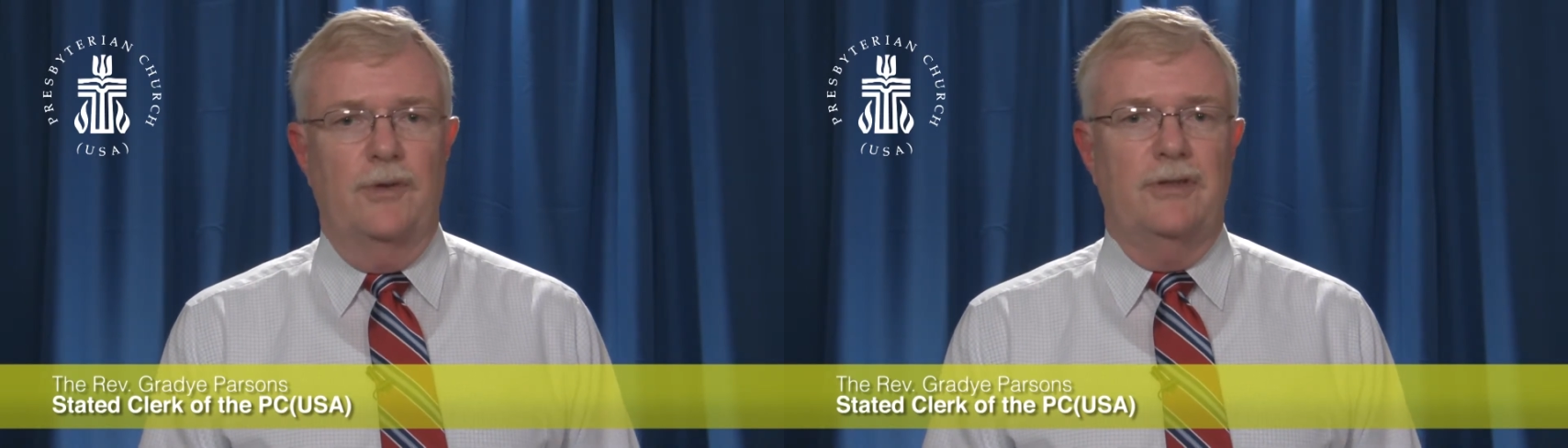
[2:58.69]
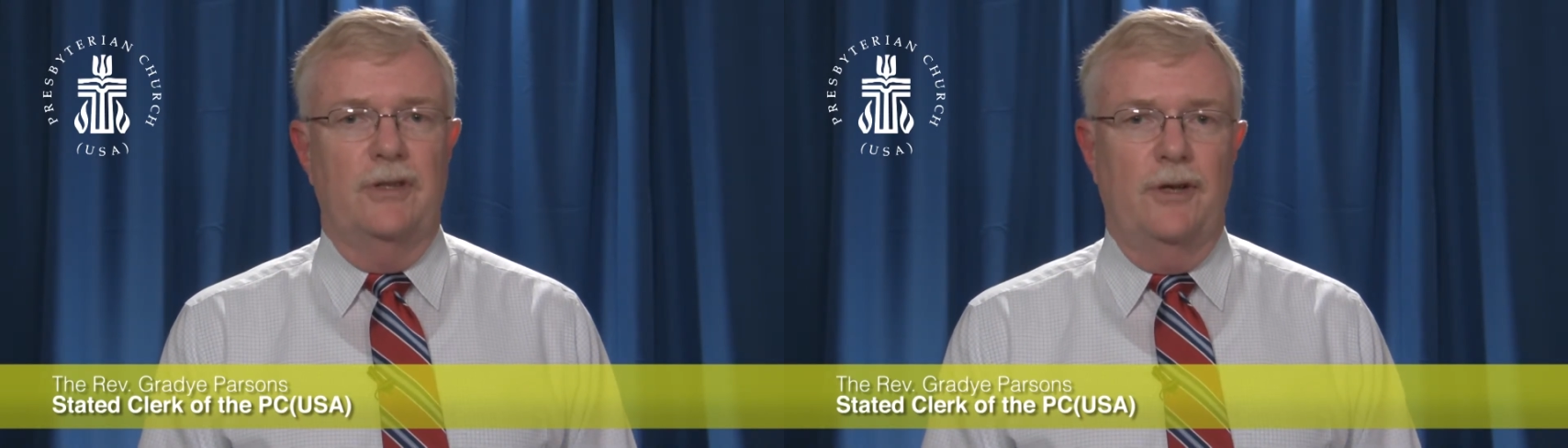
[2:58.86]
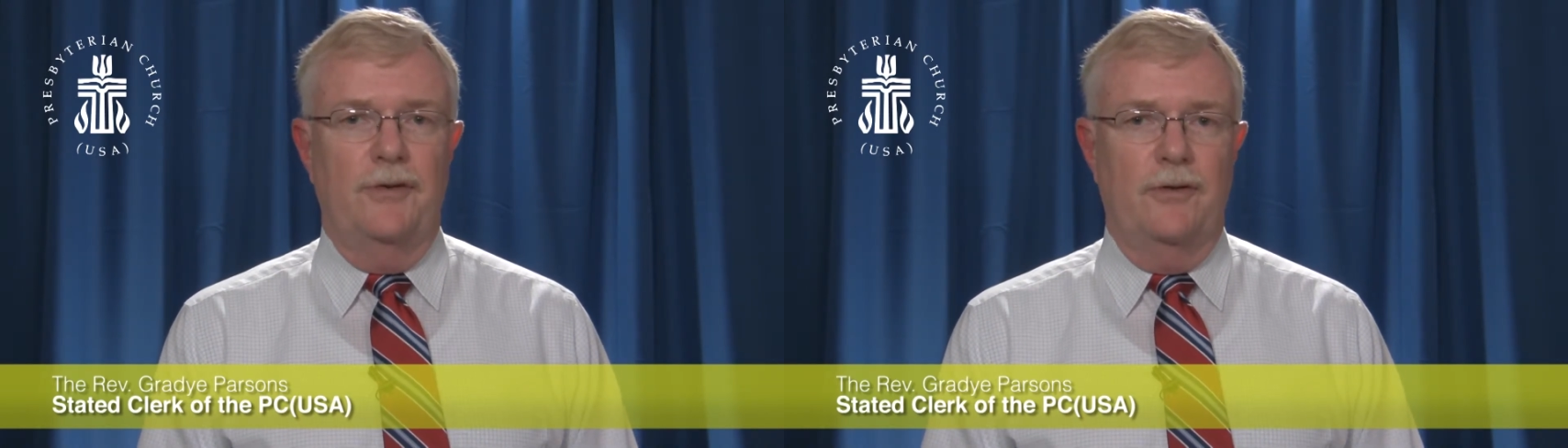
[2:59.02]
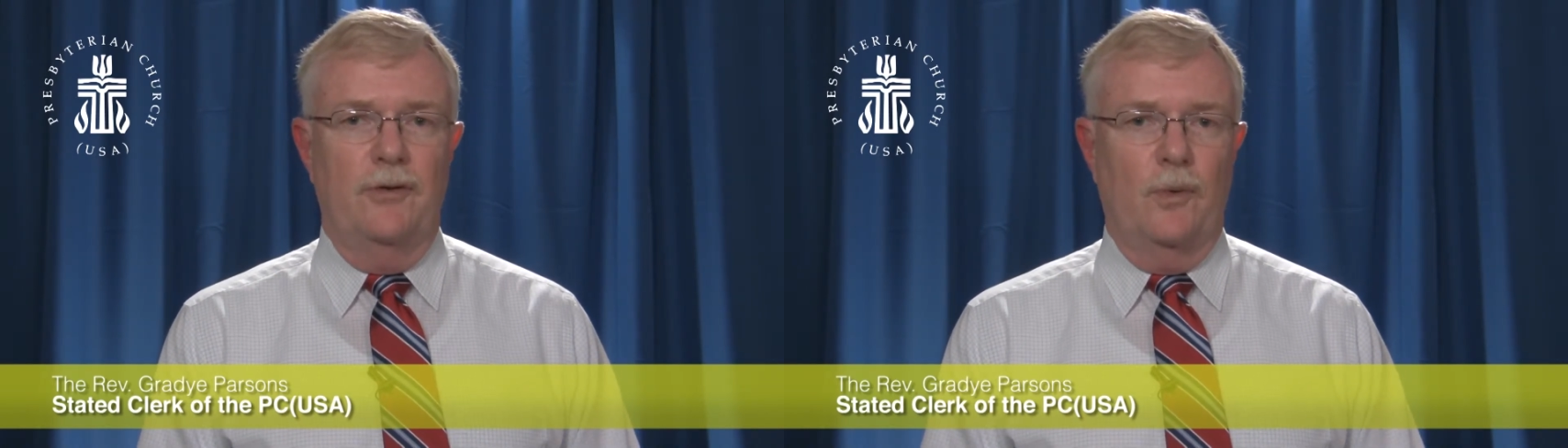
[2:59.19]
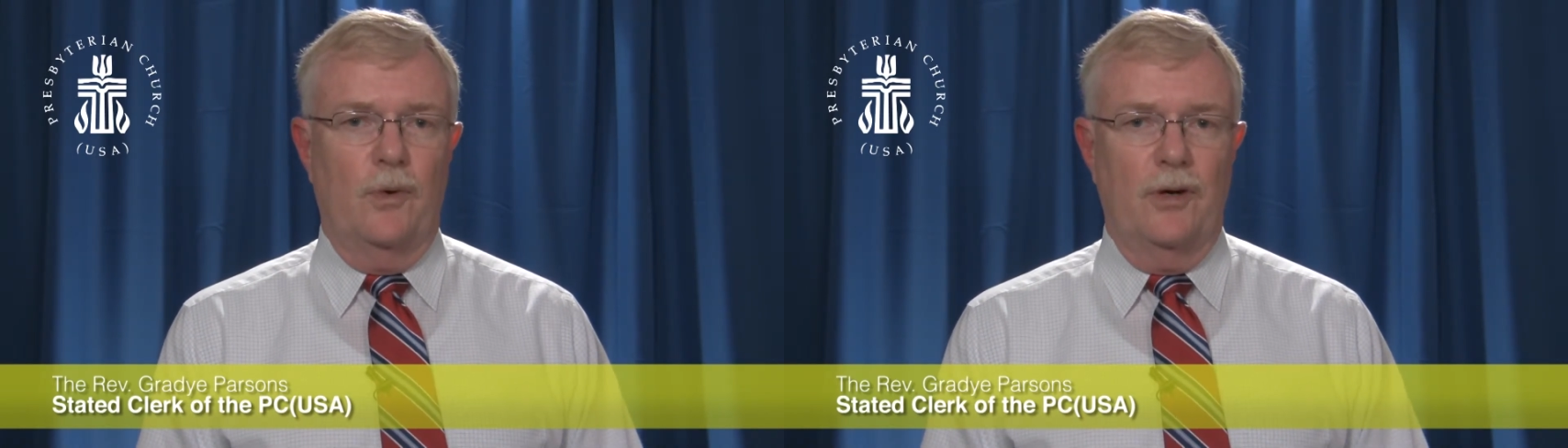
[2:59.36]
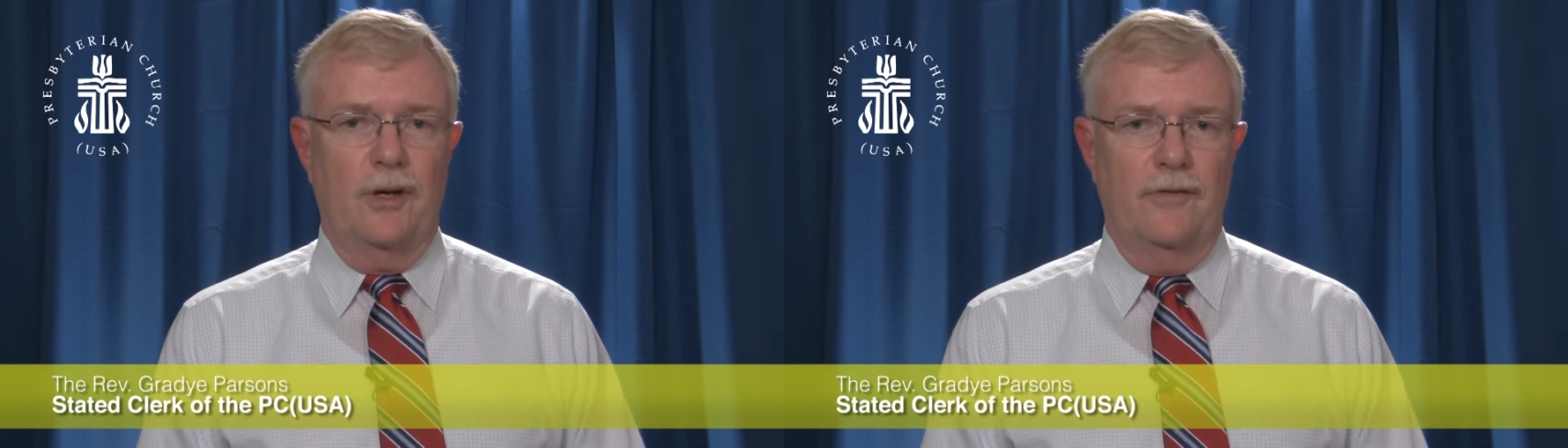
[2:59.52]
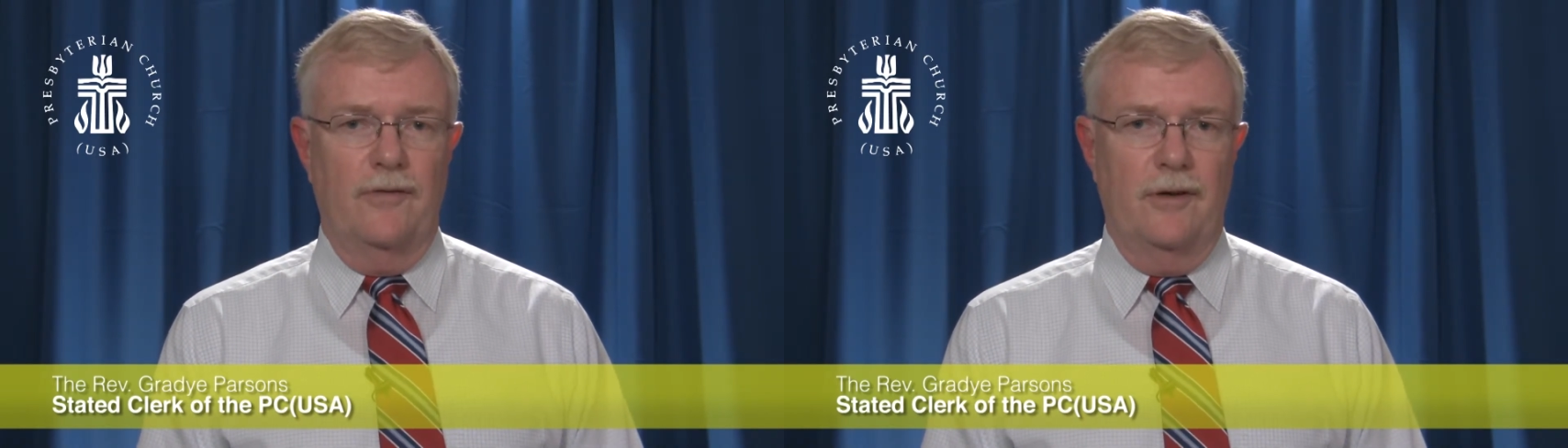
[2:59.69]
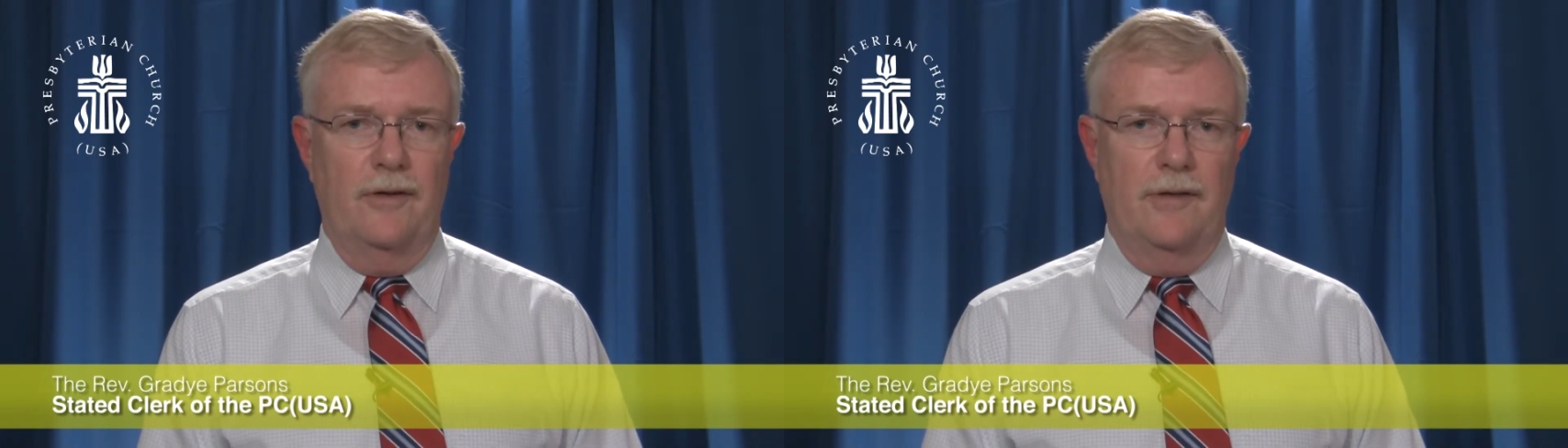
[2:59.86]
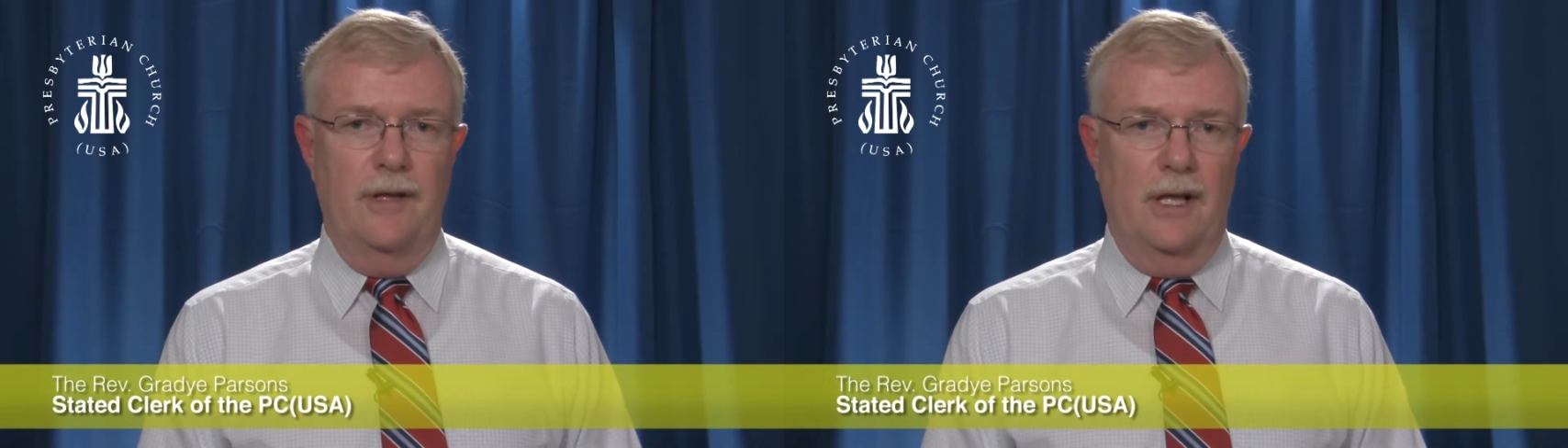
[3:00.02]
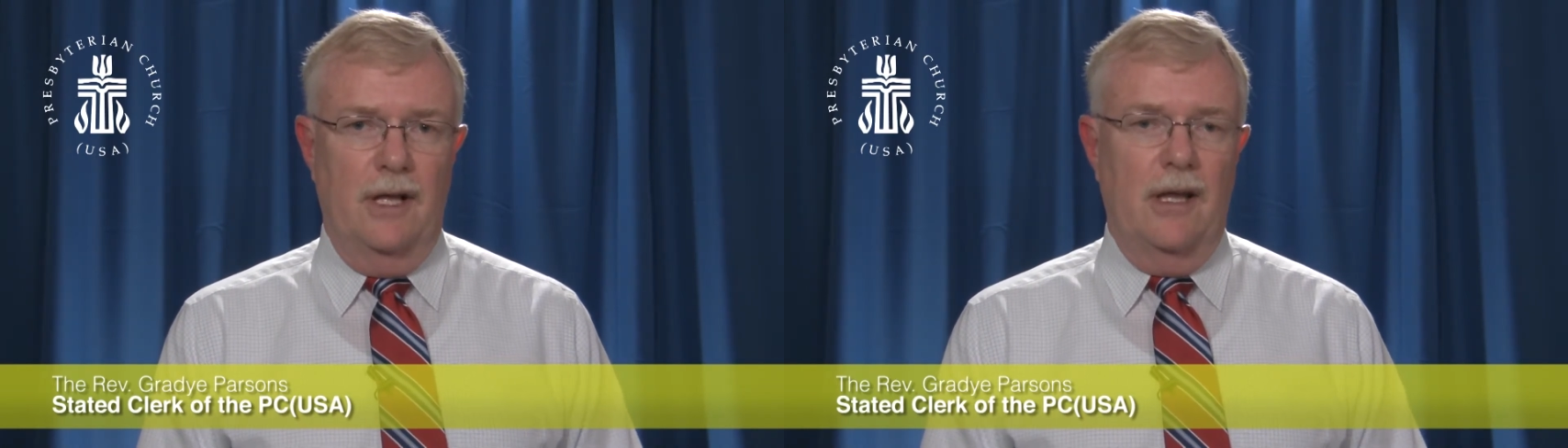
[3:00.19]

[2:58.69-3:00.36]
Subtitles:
result of the work of